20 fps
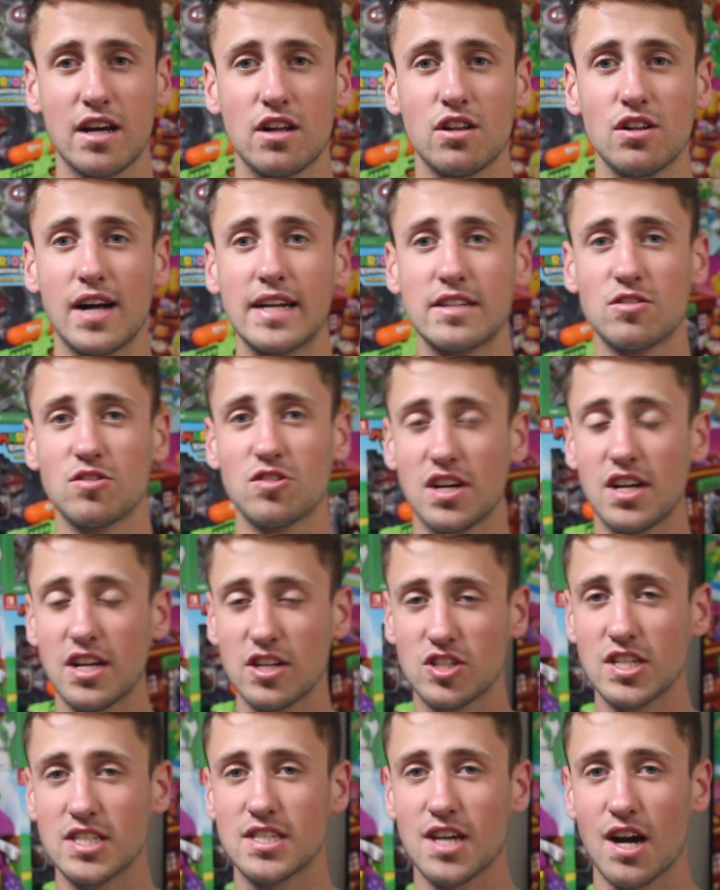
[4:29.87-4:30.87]
collector's
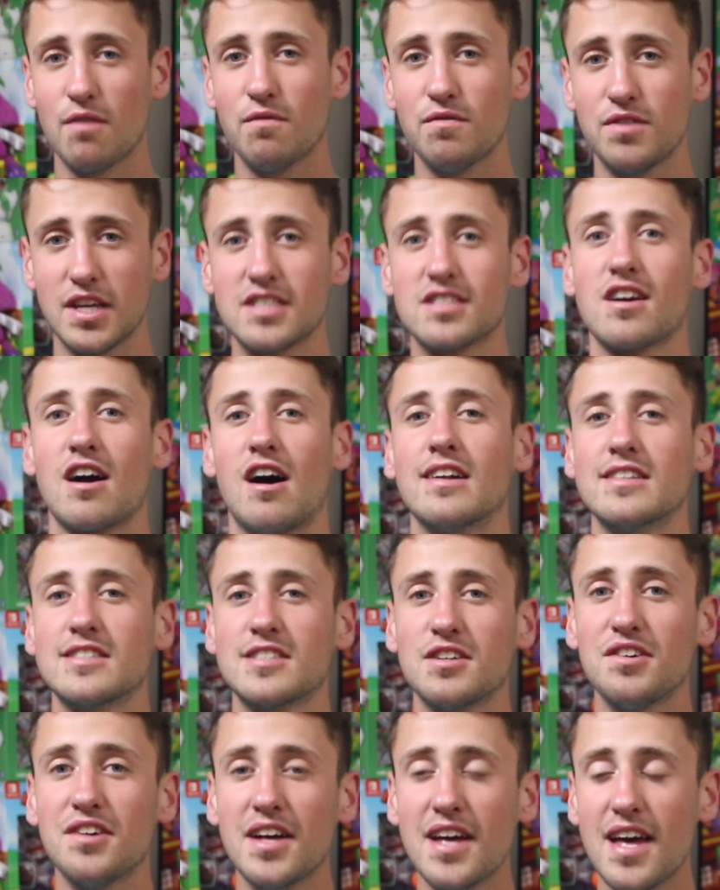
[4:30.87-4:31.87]
editions of this
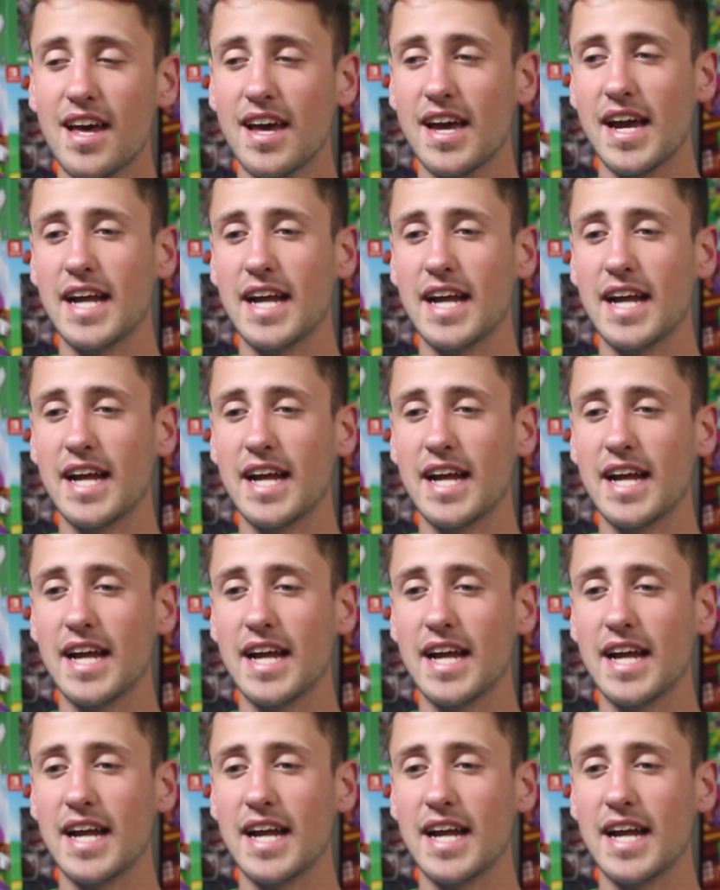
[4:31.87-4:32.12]
console,